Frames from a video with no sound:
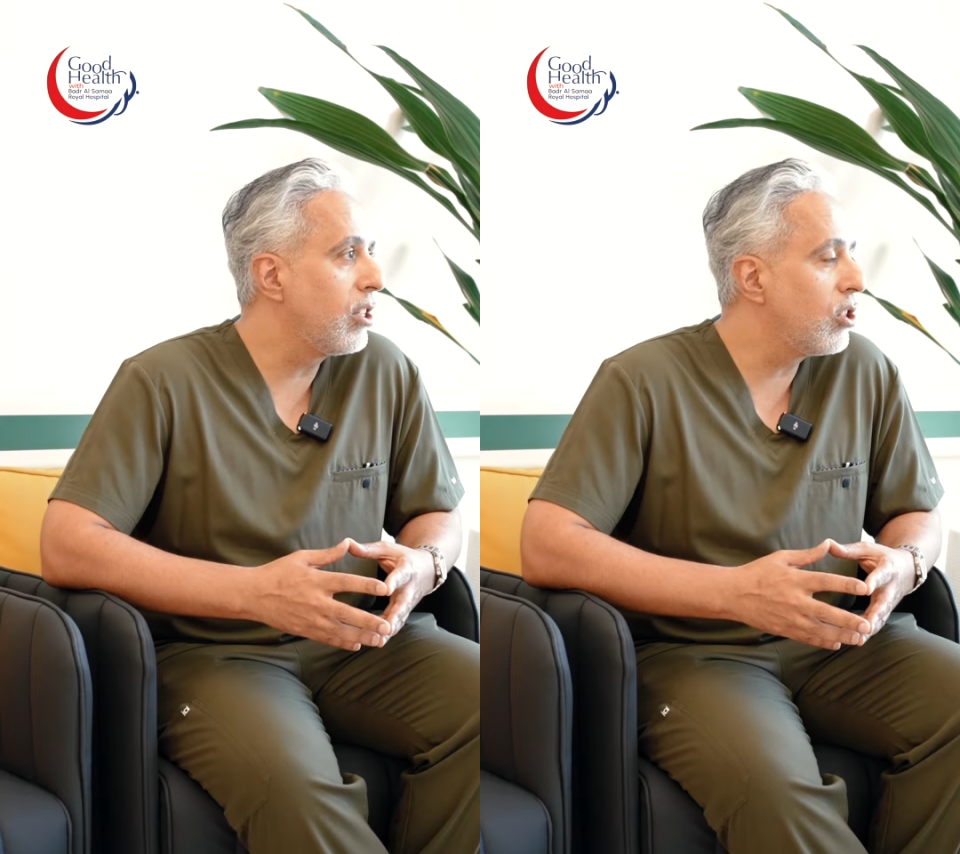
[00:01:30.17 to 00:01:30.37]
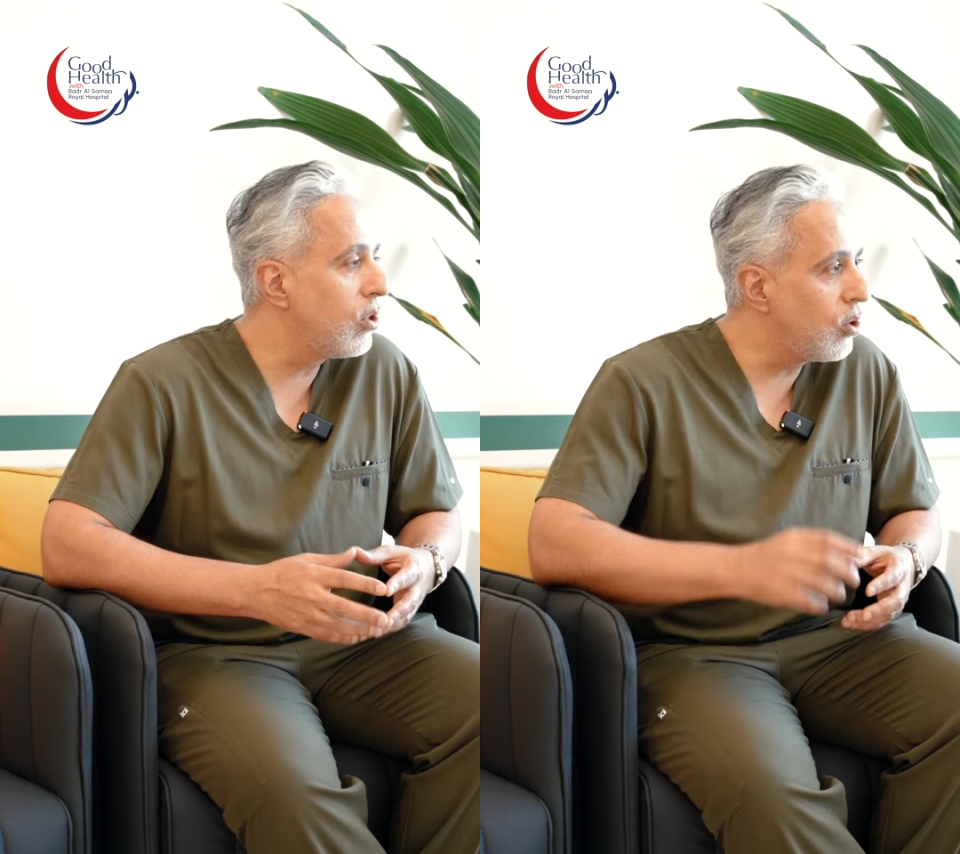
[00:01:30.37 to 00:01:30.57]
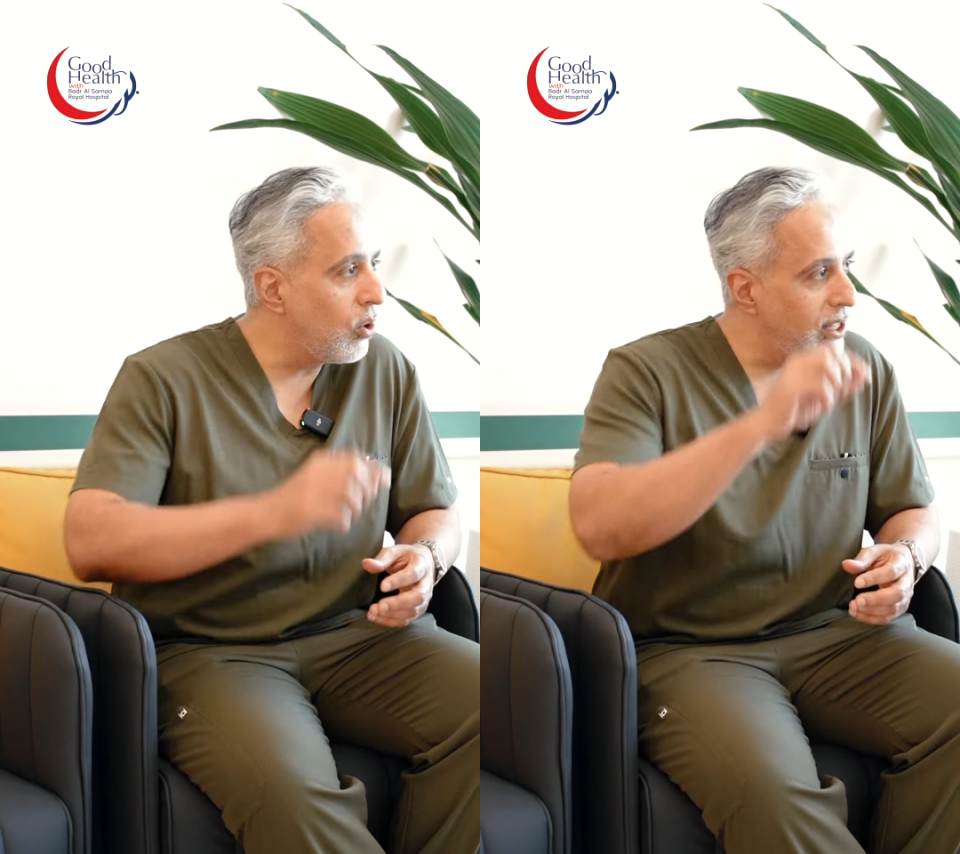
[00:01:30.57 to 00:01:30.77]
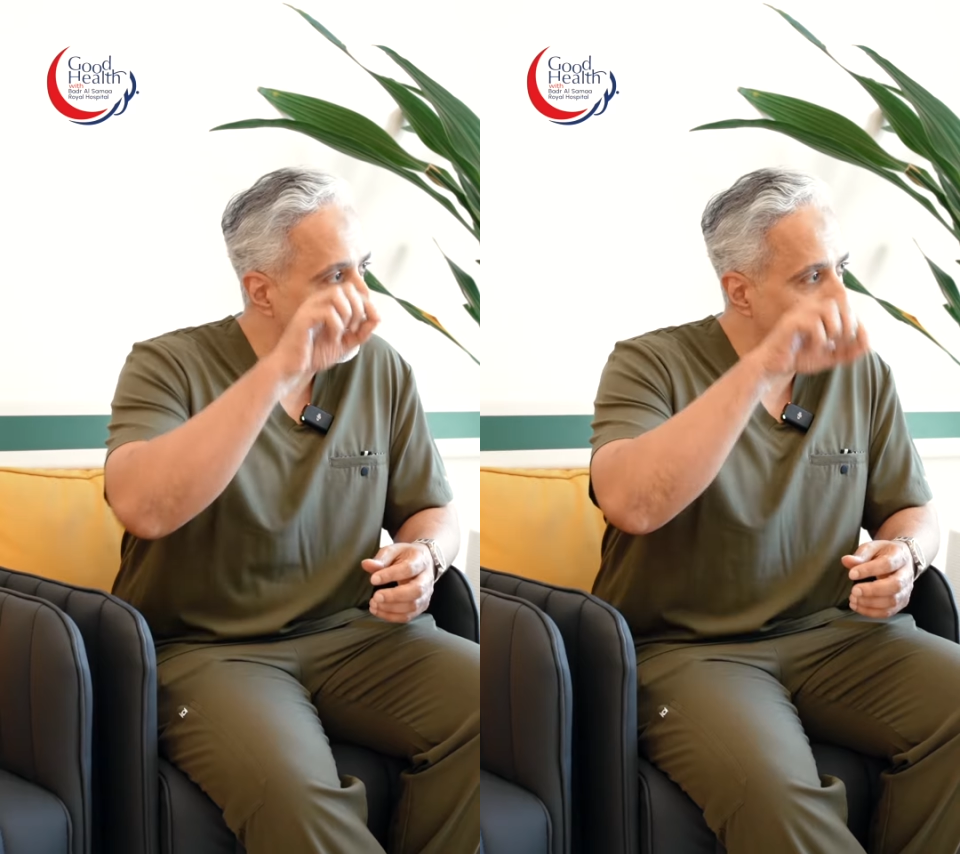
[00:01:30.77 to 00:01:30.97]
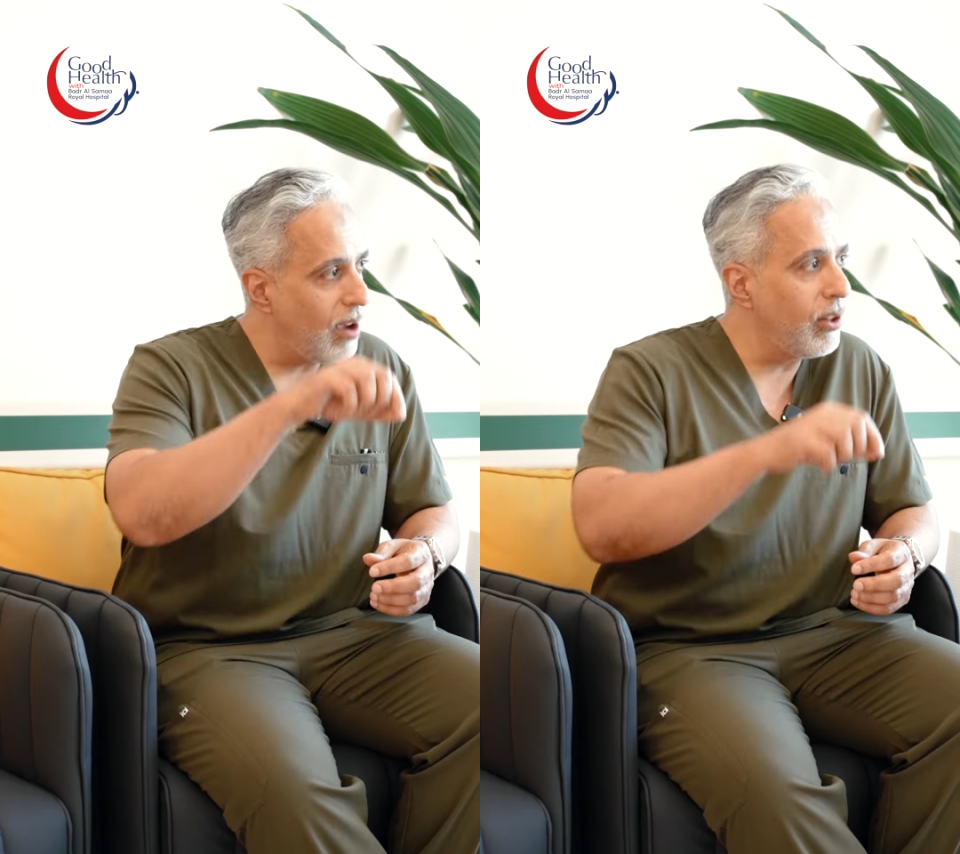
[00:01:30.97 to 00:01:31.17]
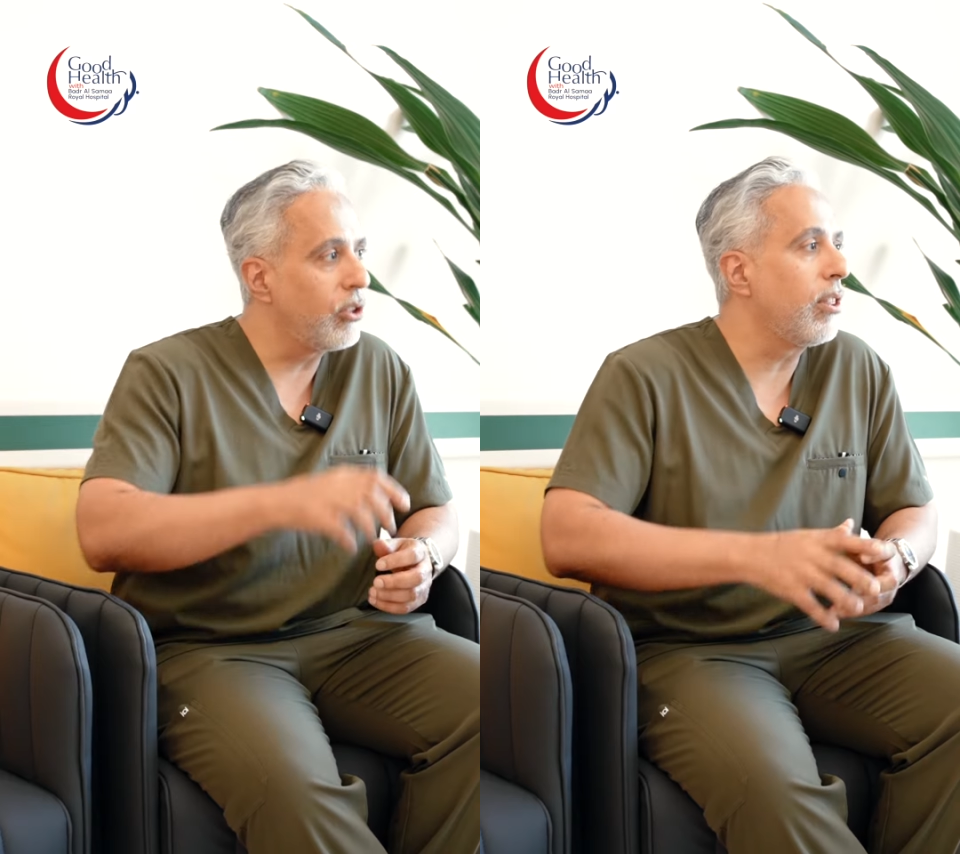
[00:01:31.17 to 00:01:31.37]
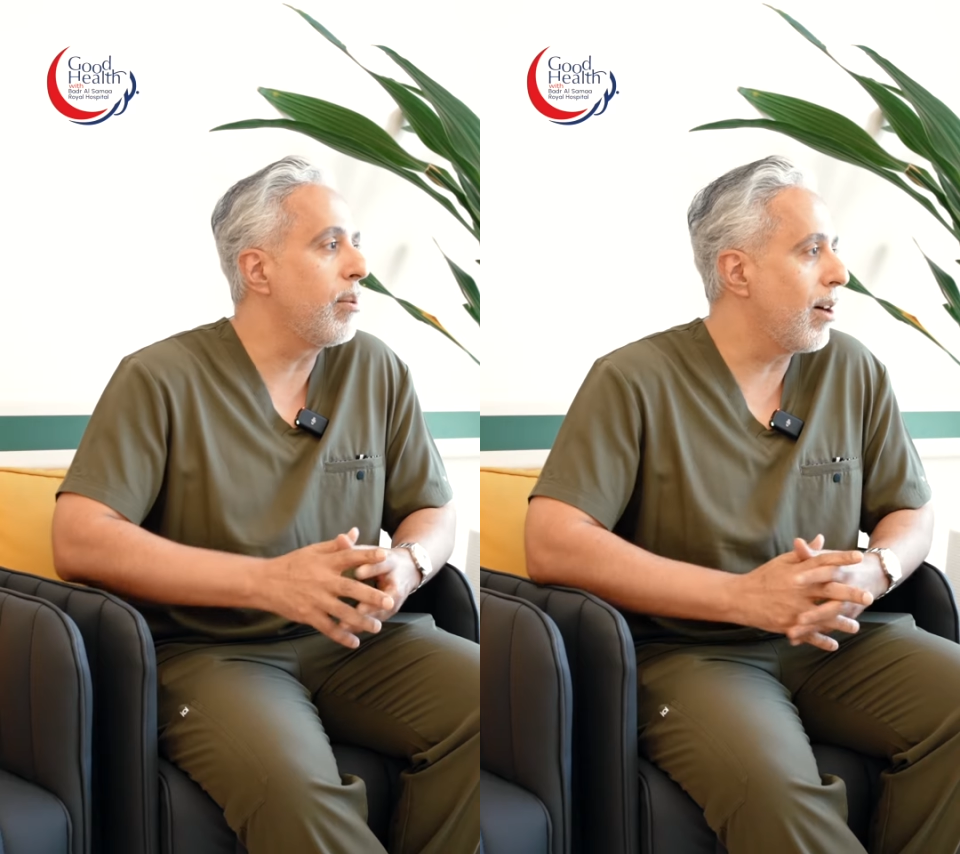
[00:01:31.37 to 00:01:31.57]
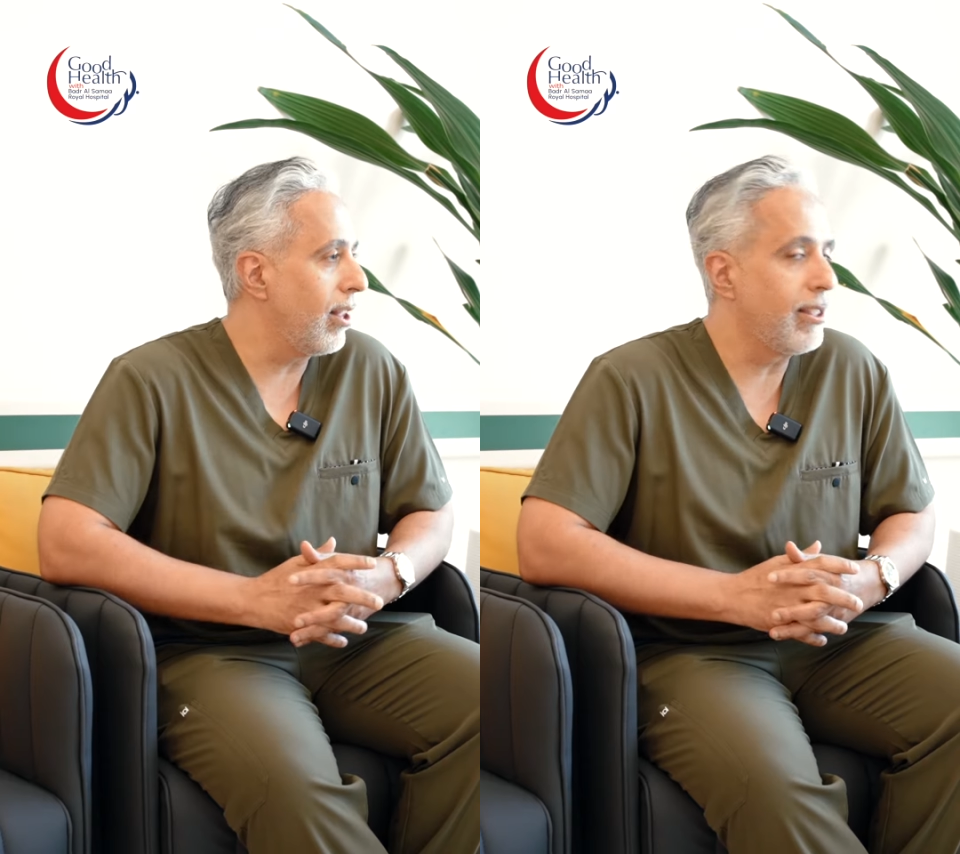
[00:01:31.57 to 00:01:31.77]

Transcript: stones that travel to the bile